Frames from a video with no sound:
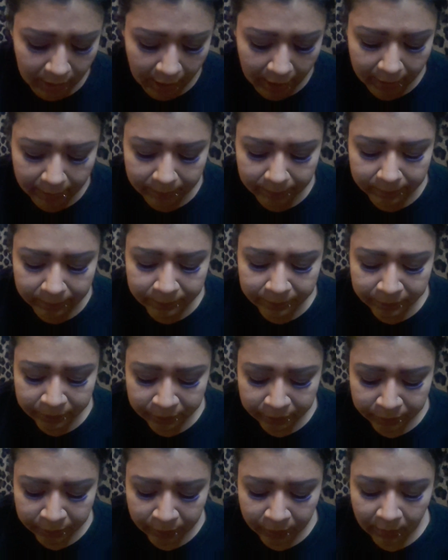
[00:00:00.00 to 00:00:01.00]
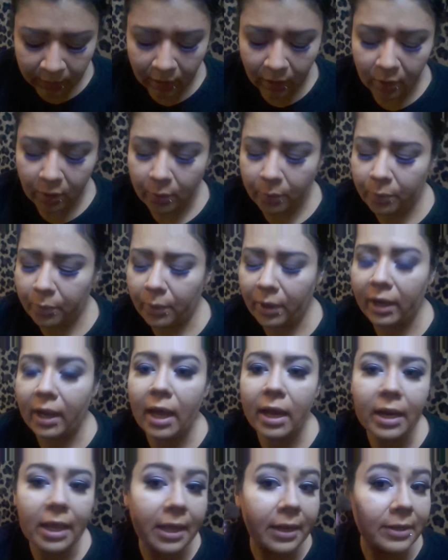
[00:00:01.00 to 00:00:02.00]
I
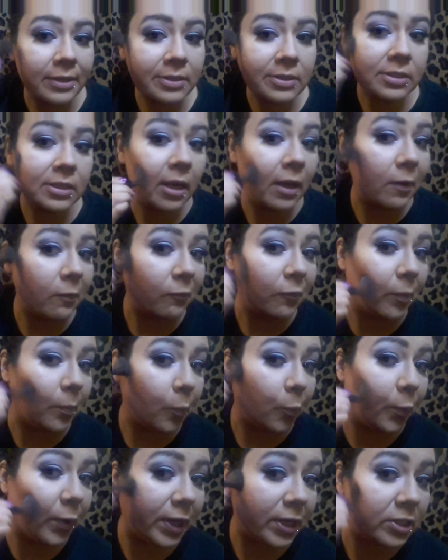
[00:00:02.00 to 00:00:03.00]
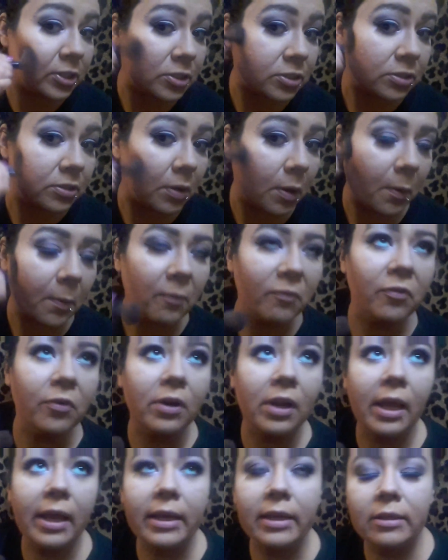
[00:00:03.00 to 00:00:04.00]
got it in a set from Wish for
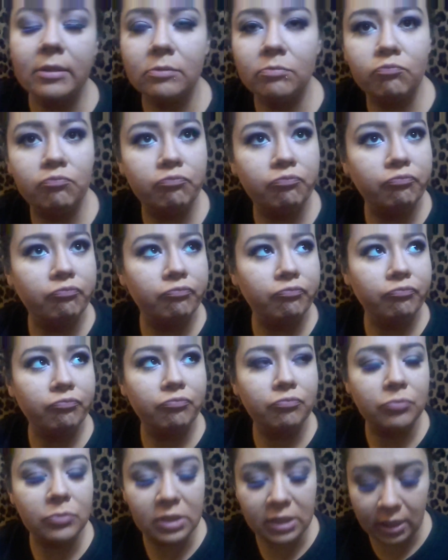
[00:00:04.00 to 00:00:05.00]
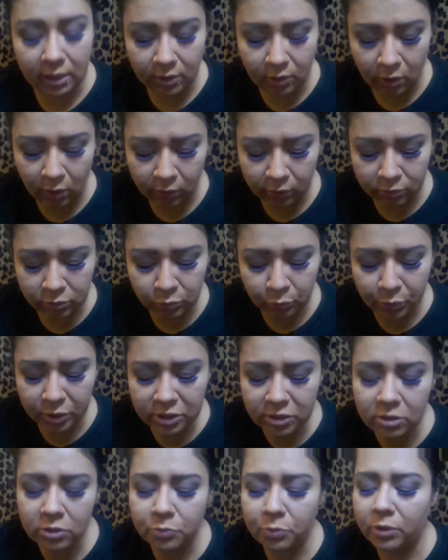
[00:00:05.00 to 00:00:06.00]
like $10.
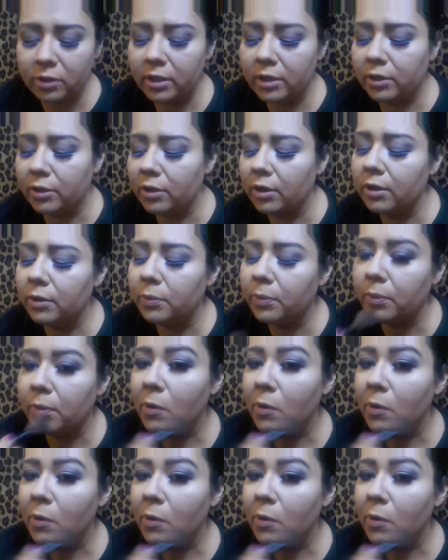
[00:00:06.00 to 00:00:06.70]
Wish is really good.